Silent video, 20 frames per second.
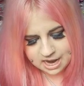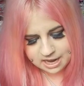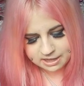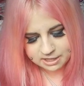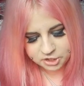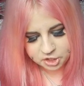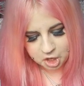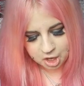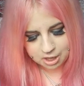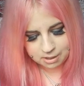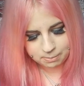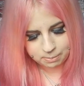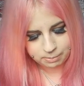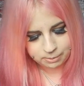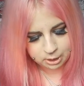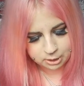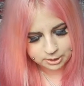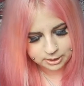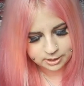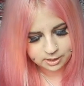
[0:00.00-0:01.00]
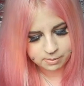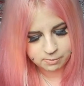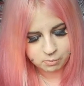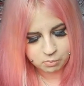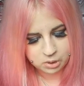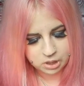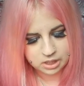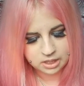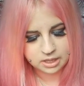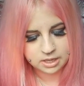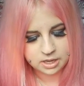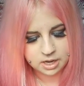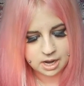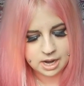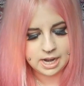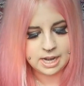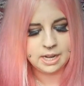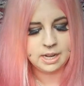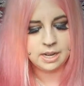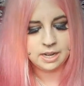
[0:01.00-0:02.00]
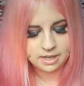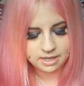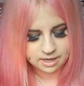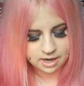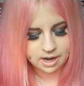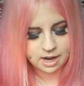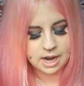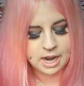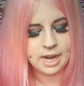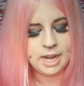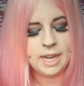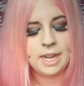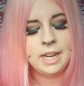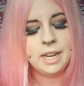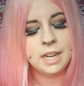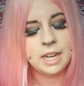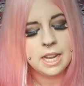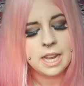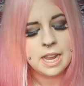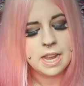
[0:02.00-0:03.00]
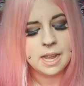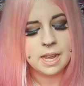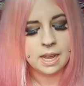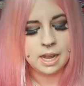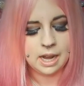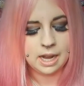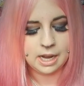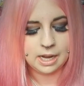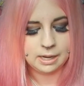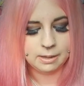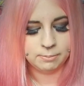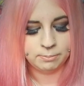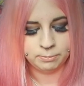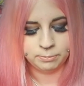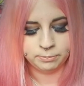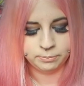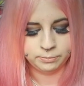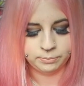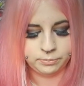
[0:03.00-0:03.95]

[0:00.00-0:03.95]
the cherry blossom 199